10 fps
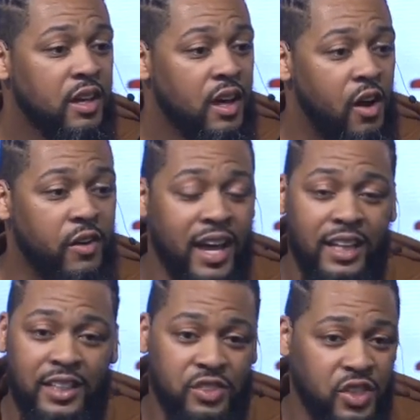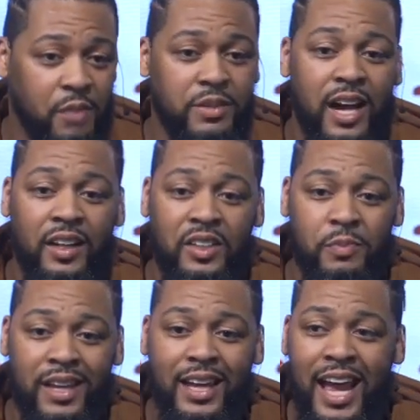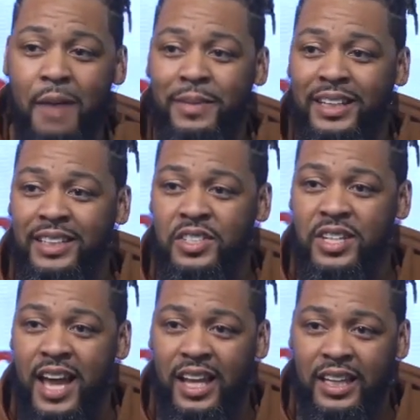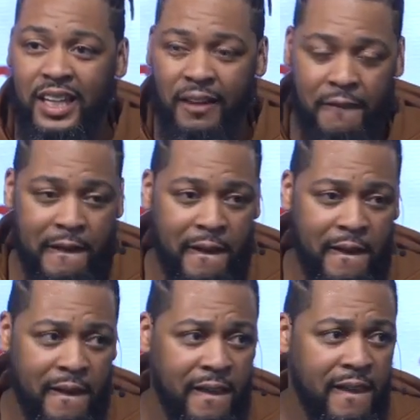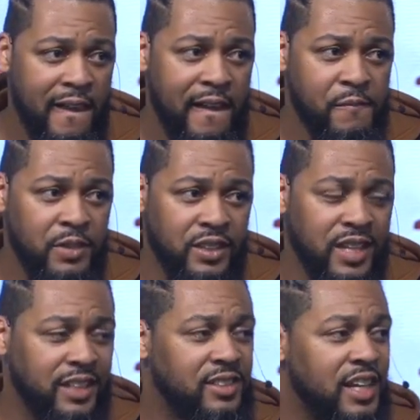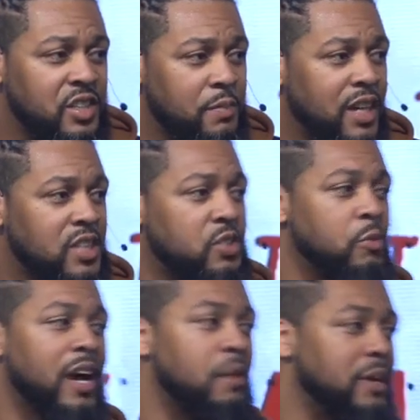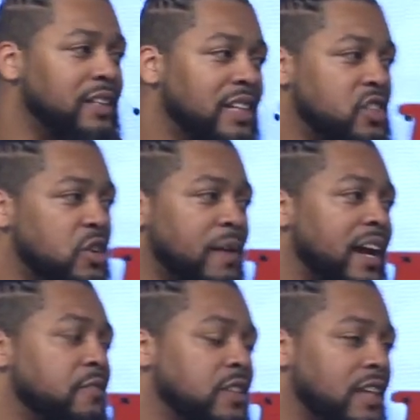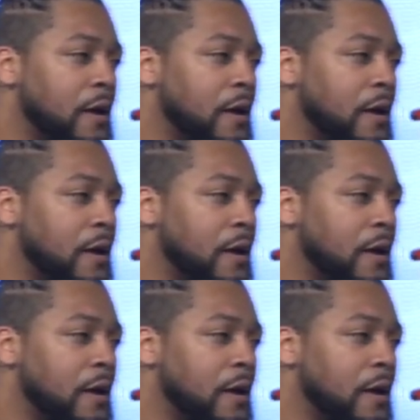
okay, let's jump down, let's make it happen. Intentionality. This next stage of ministry, we got to be intentional about everything.